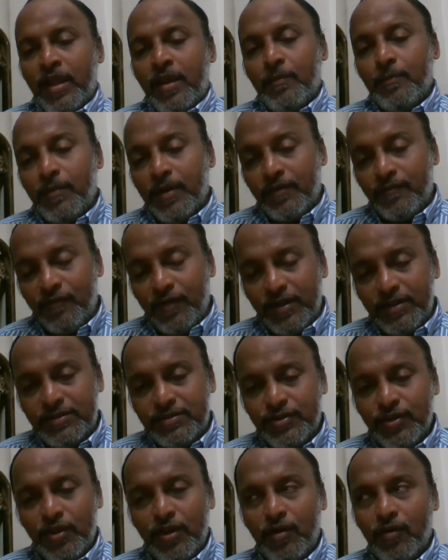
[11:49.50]
but once
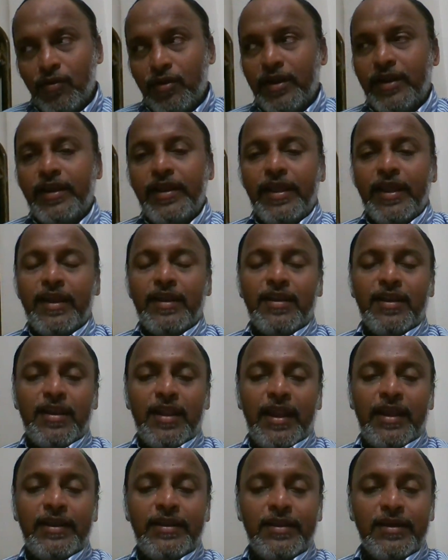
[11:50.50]
you have already
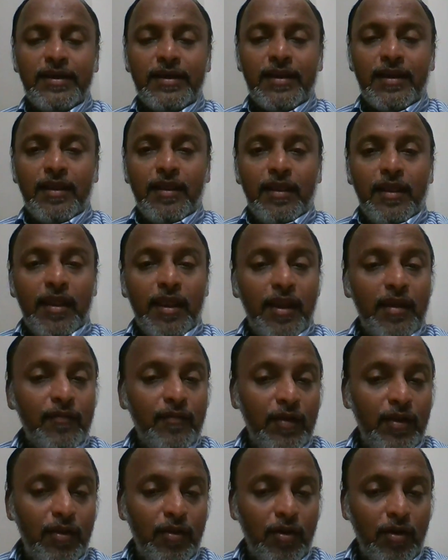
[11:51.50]
enter, it
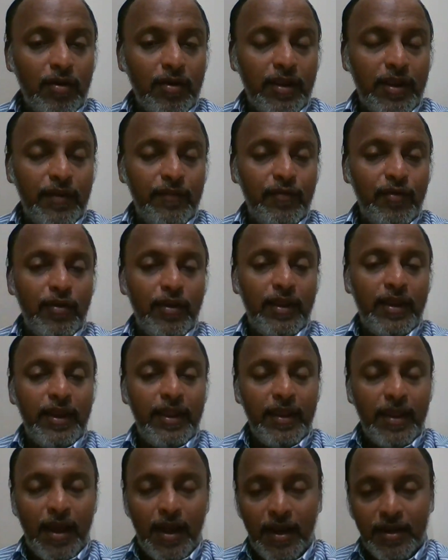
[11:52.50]
will not give you
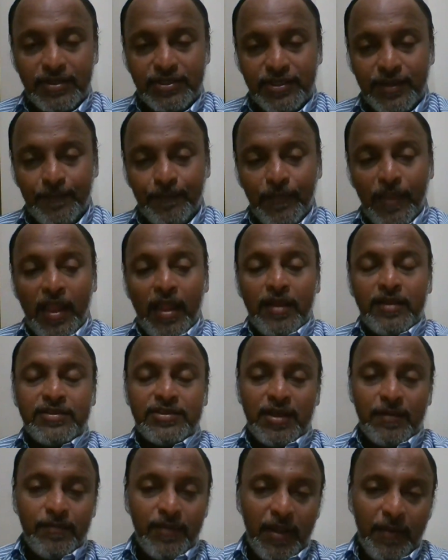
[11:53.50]
any hardship.
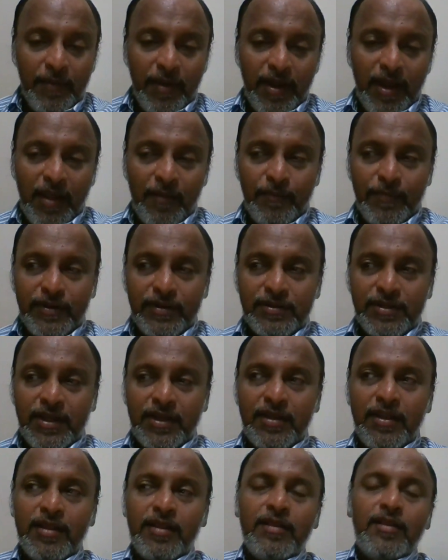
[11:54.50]
Sometimes it happens
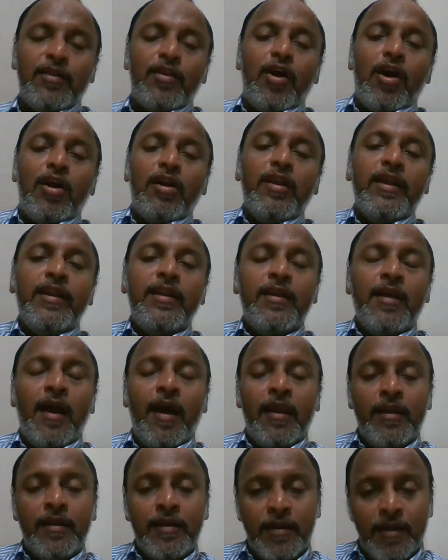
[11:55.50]
that the Lord and
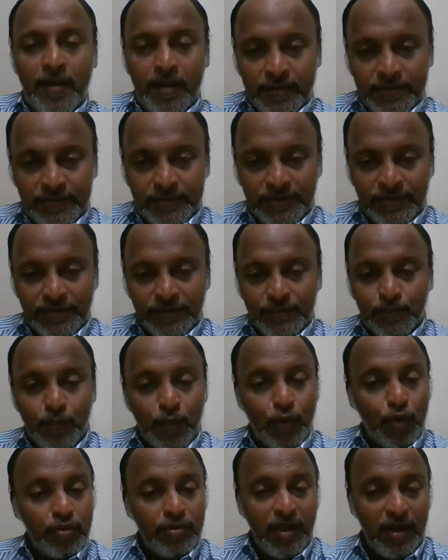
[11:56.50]
Karaka
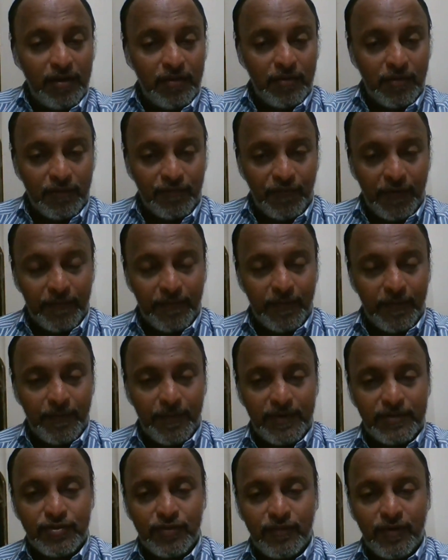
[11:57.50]
both are not
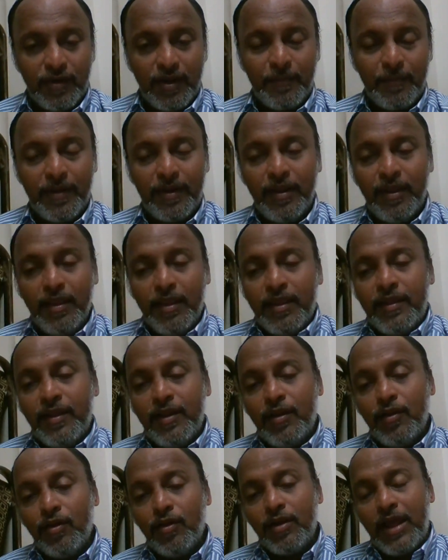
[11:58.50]
favorable. So what happens? It
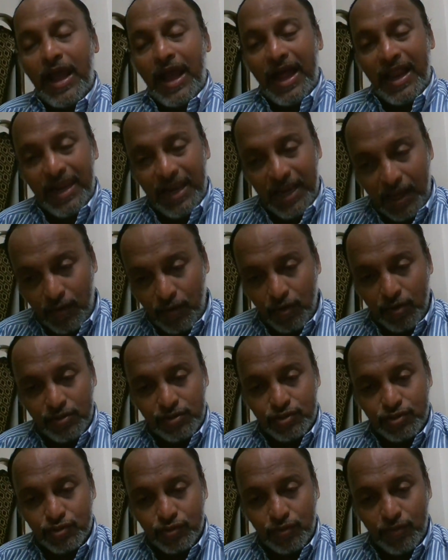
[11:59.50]
will not allow
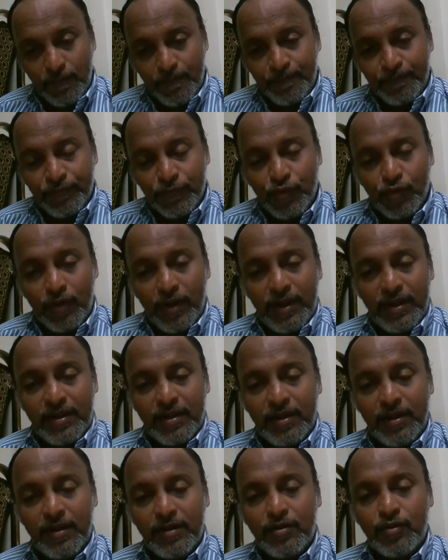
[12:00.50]
also to
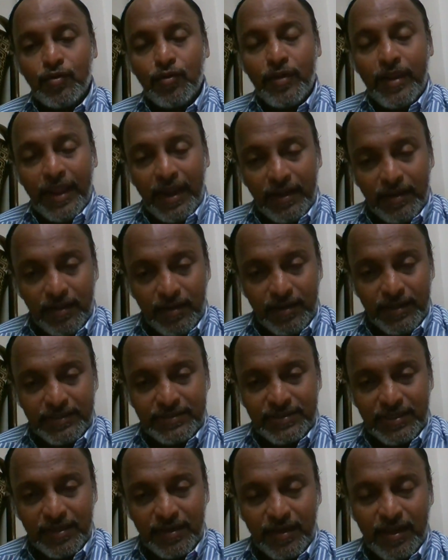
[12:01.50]
enter to get the
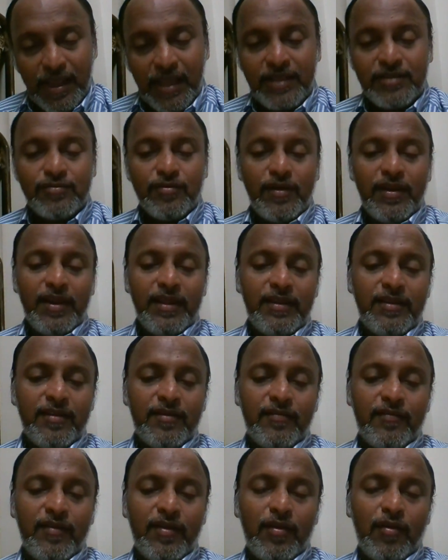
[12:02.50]
result, as well as
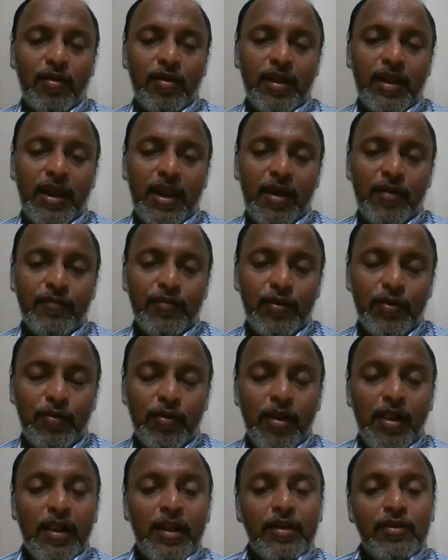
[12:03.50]
it will not allow you
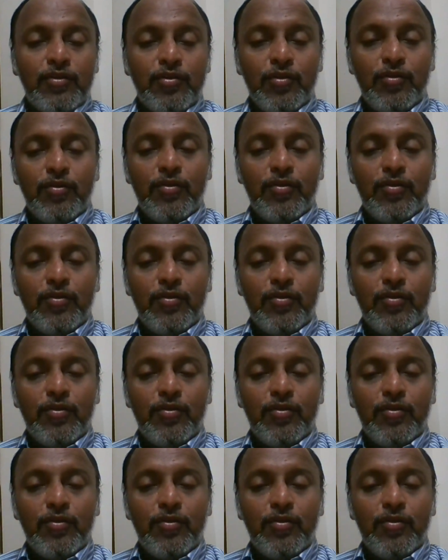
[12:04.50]
to